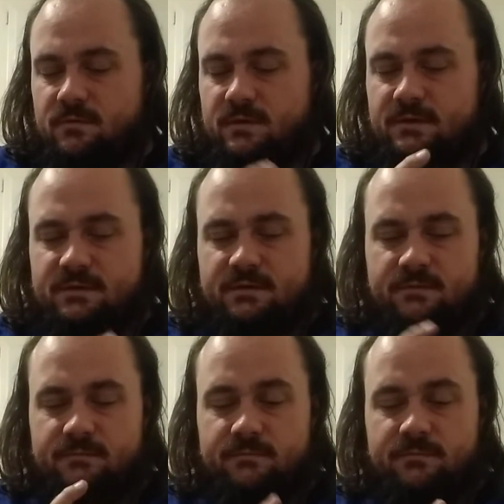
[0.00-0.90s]
This is
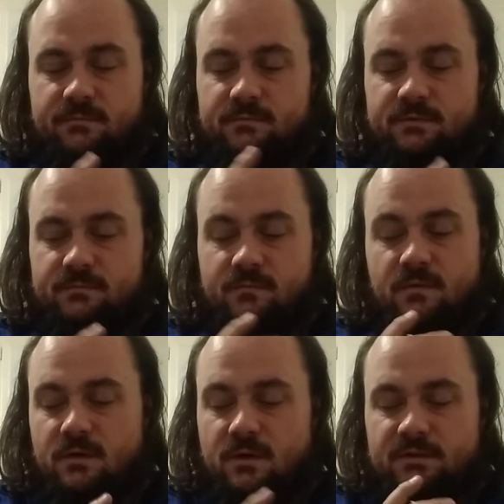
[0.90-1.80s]

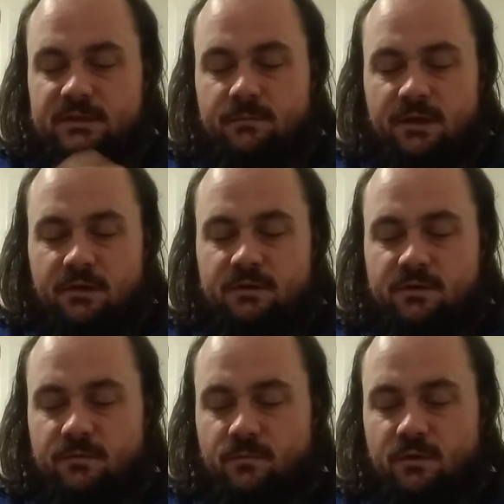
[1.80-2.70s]
some inner
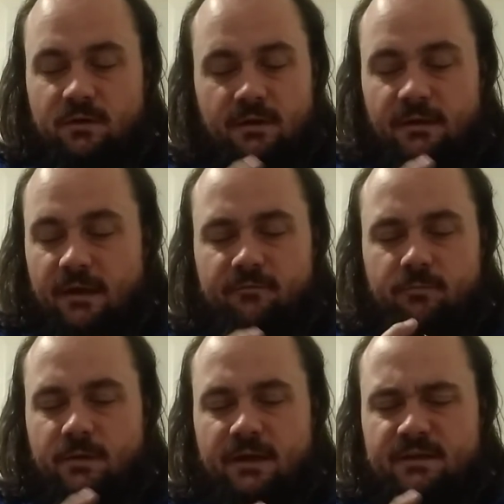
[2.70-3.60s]
turmoil, like
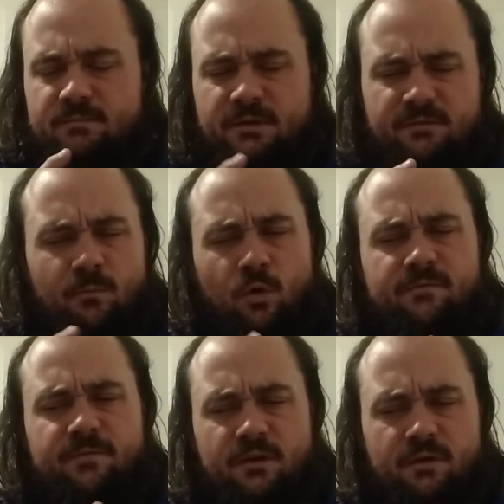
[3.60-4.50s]
everybody is, but more
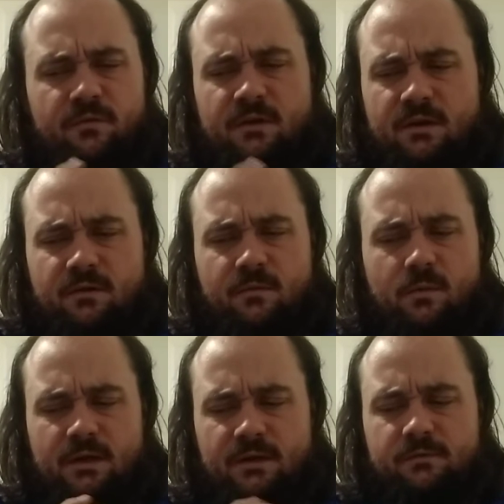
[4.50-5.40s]
for you than anyone
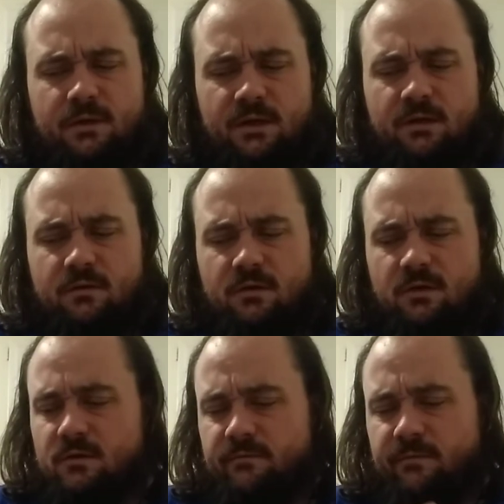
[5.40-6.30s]
else right now
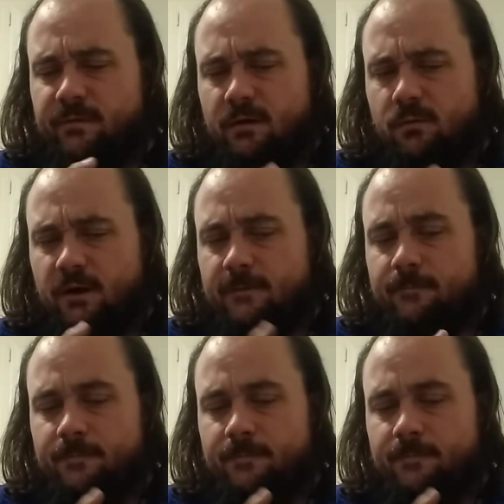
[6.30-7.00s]
for February.